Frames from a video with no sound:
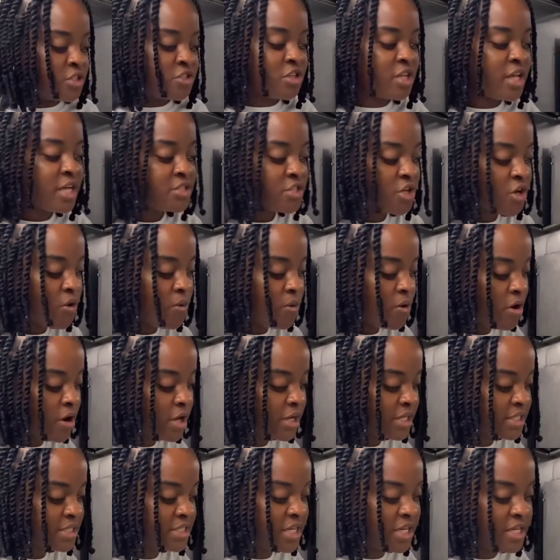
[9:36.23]
So let's go
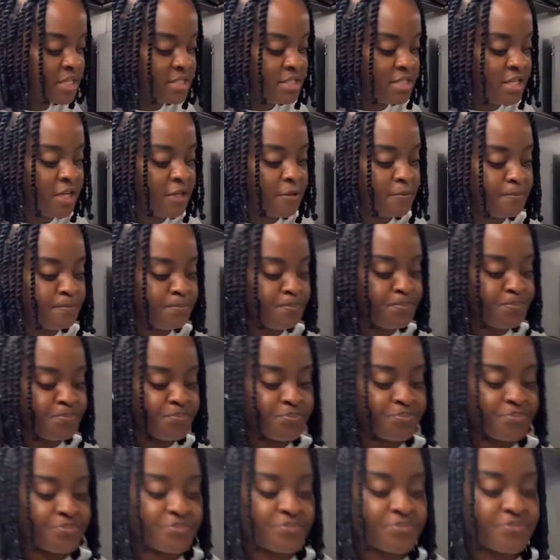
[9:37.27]
on and taste it.
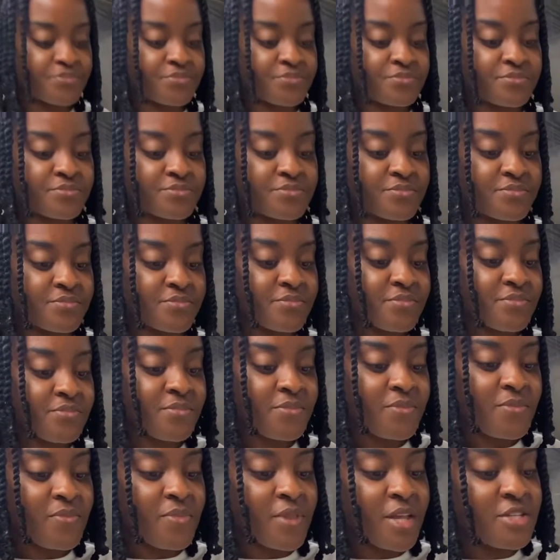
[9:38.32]

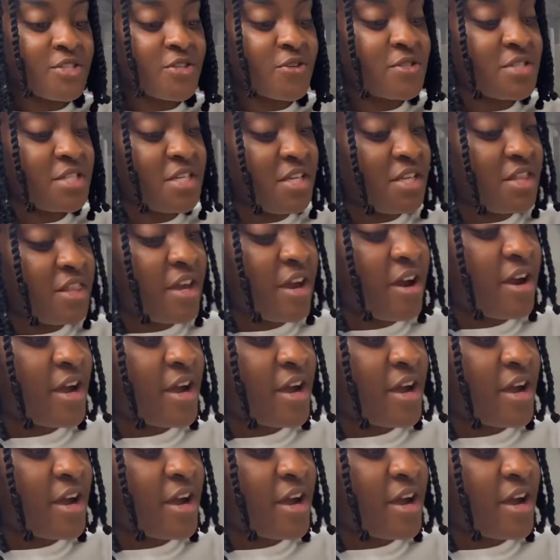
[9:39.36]
So see there,